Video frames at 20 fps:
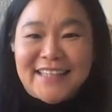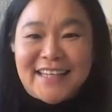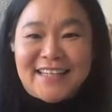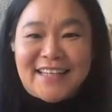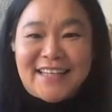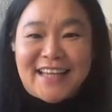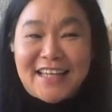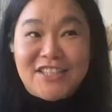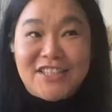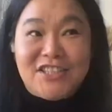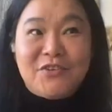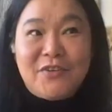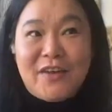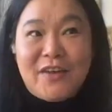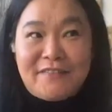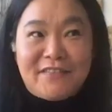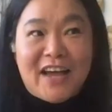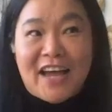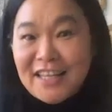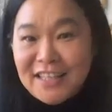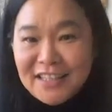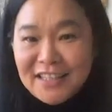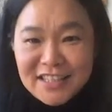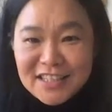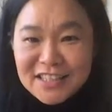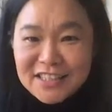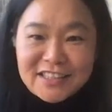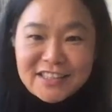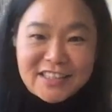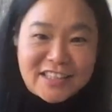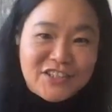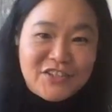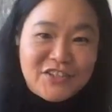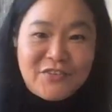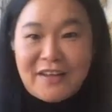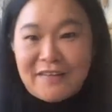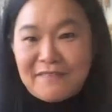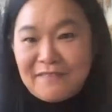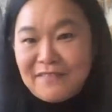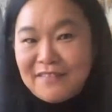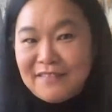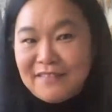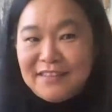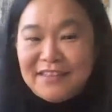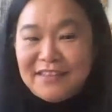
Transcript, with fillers: That I still have idea, I still have